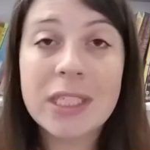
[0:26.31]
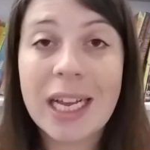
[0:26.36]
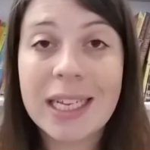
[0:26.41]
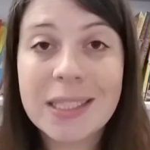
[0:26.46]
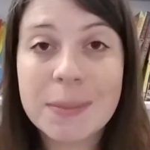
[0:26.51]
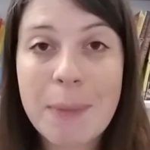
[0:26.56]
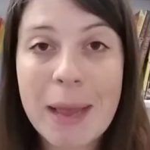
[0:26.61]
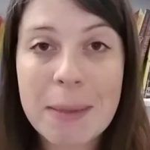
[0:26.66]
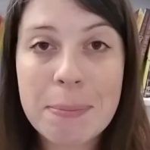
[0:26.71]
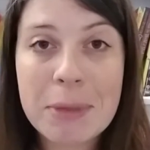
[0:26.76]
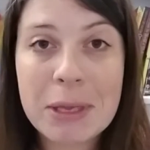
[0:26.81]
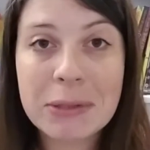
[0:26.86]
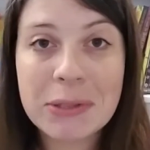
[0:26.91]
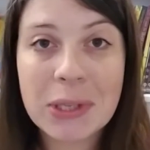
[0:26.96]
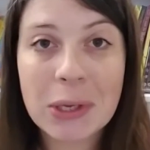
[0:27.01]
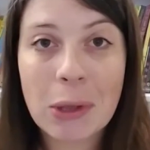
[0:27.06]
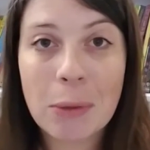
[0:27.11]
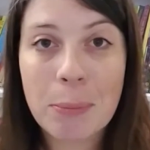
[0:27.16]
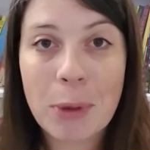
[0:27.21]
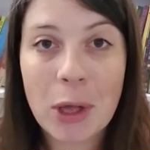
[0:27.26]
does make
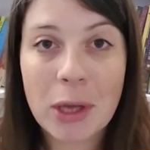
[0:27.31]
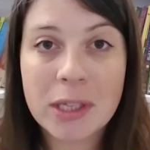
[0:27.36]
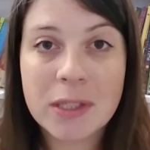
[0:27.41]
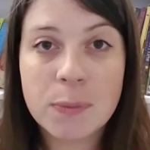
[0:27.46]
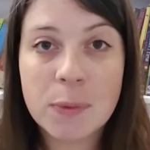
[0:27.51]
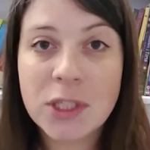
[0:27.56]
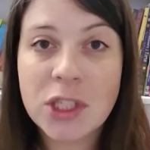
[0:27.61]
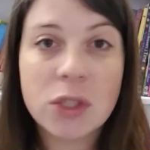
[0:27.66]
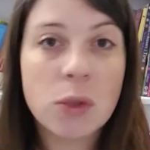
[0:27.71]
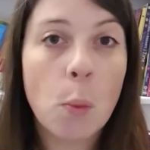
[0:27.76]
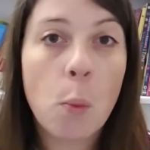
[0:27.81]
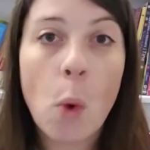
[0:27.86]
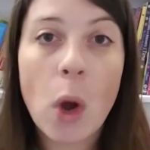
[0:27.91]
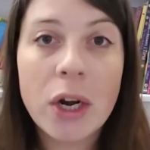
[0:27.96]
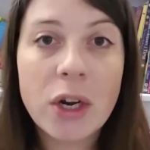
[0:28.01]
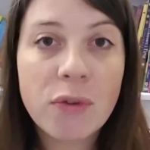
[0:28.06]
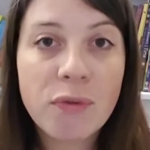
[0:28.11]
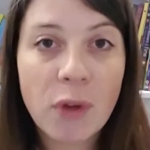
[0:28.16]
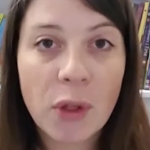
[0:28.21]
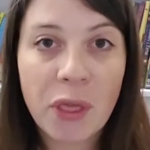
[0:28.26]
musical books, which is a
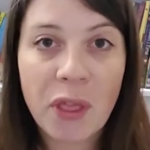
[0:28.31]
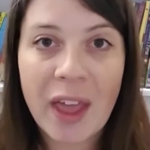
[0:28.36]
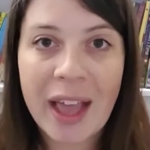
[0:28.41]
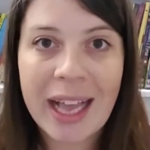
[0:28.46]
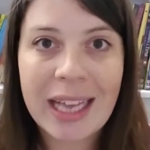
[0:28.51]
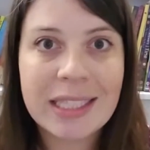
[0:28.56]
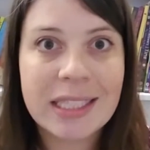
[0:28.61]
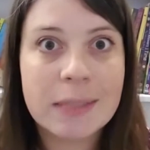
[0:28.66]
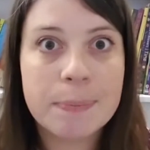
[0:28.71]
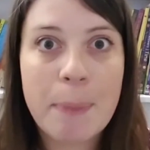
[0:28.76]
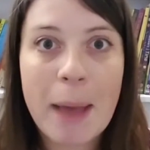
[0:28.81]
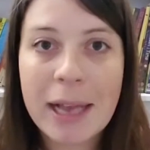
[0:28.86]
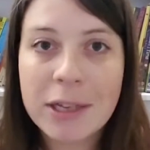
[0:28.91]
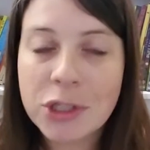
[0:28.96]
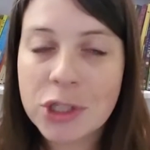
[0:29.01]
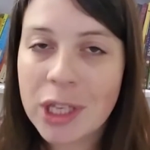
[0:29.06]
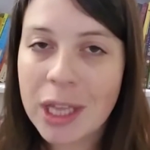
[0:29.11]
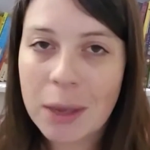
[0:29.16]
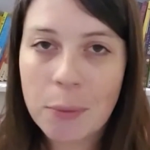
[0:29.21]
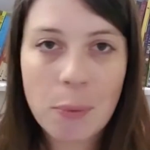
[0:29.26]
wonderful thing,
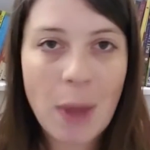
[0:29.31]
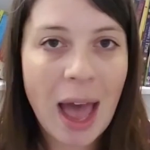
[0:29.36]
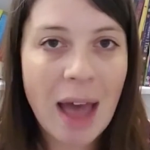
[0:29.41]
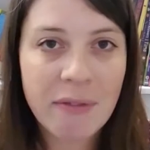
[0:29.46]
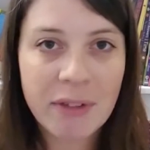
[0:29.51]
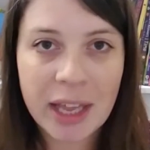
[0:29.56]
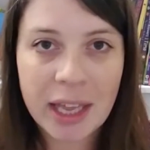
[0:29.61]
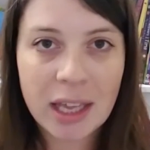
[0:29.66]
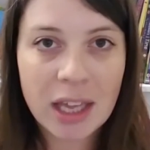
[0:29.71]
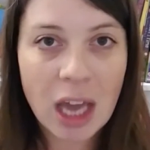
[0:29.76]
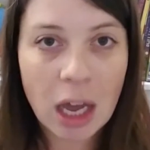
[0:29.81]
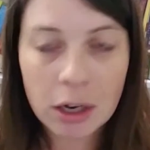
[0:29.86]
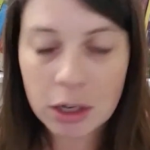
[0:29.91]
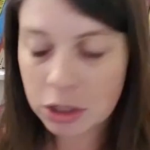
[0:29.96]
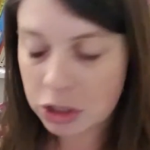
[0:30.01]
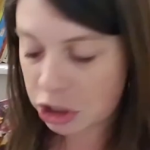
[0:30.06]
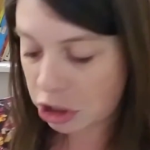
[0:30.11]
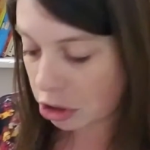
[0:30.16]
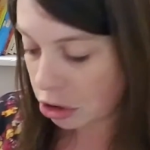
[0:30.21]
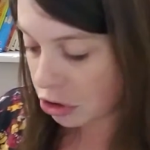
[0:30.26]
especially having
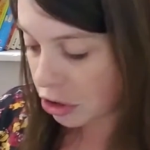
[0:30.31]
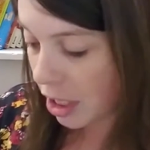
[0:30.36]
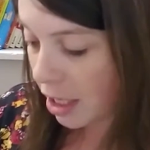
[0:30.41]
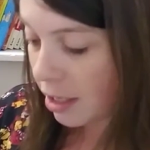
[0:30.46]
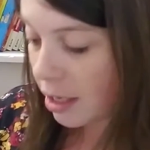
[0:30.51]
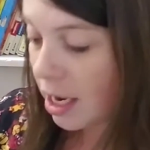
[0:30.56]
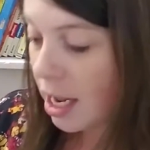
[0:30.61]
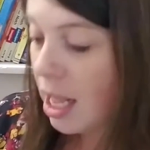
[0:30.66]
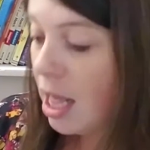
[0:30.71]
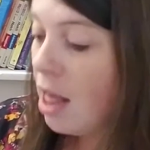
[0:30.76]
younger children.